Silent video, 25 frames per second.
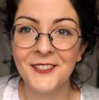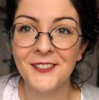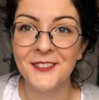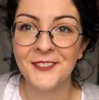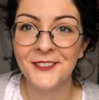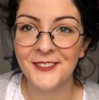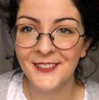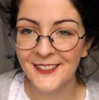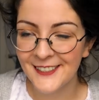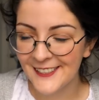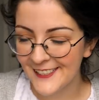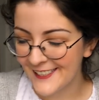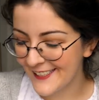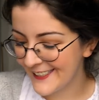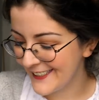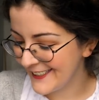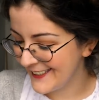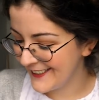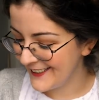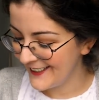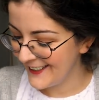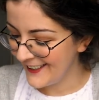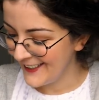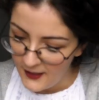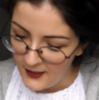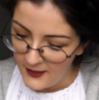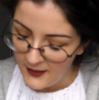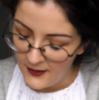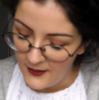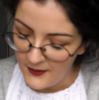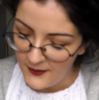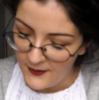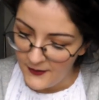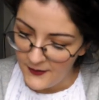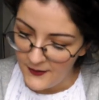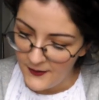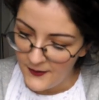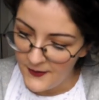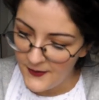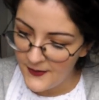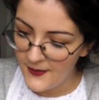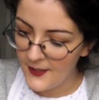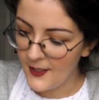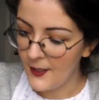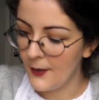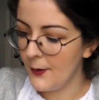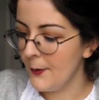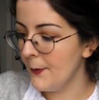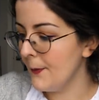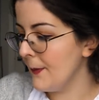too, right?
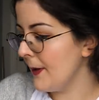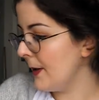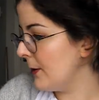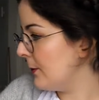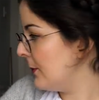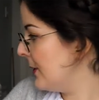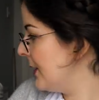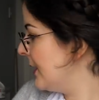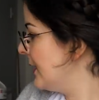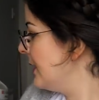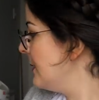So we're